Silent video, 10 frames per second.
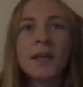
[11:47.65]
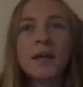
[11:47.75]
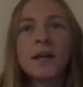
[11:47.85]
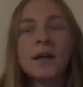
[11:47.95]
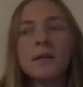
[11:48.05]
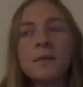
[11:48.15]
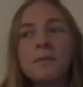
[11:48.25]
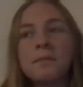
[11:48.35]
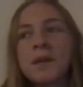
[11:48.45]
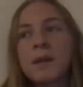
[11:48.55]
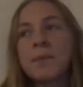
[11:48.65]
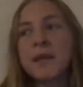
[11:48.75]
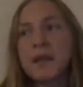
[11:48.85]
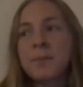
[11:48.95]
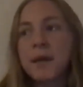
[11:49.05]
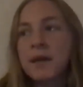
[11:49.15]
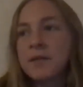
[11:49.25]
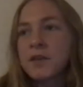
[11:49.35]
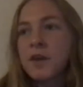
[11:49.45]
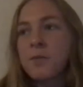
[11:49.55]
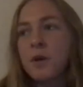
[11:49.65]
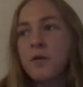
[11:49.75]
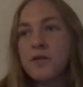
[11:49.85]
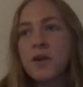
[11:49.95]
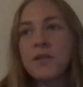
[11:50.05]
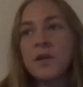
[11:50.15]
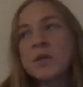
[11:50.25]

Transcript: Um, but I played competitive softball forever.